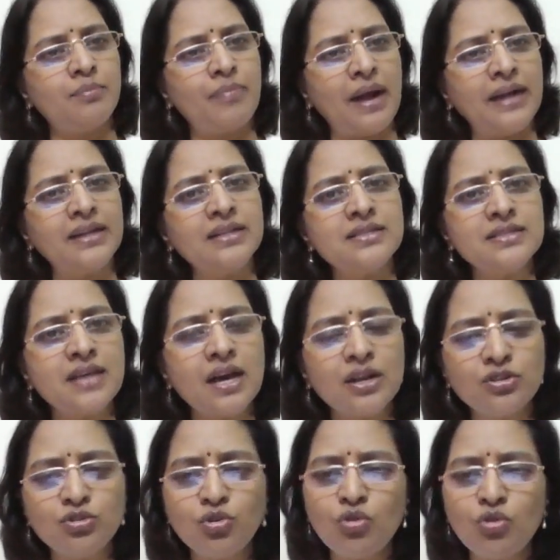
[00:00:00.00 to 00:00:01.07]
patterns
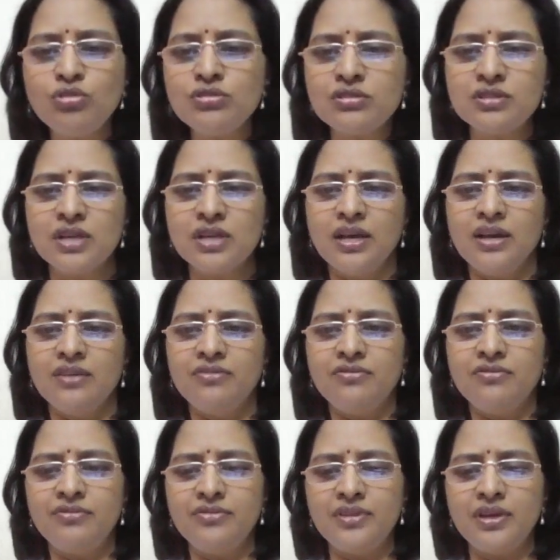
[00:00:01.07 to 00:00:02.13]
are those,
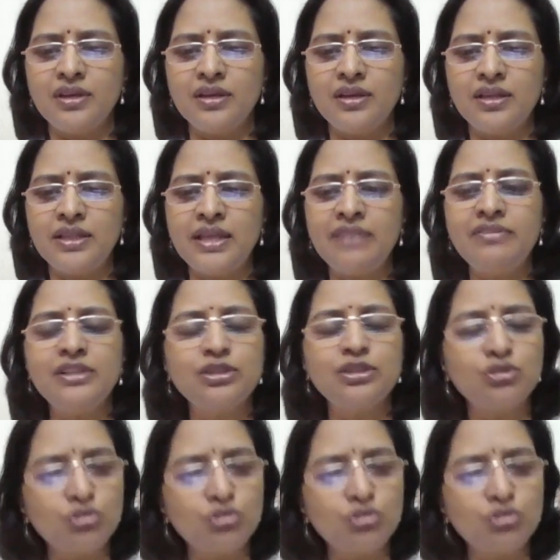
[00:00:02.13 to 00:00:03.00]
they will